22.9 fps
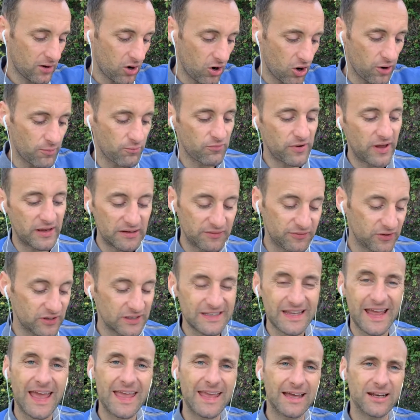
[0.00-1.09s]
I'm ready for the
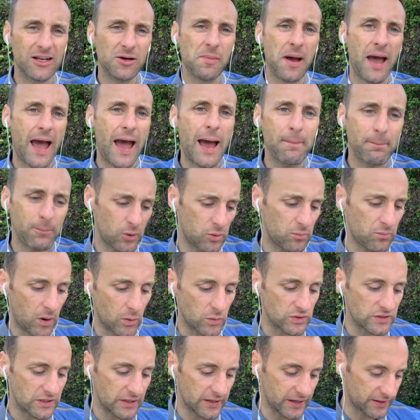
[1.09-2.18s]
day and I'm at my
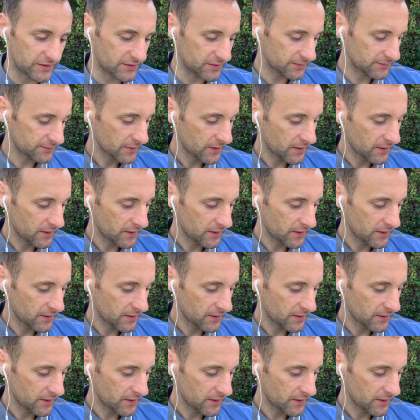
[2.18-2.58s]
most alert.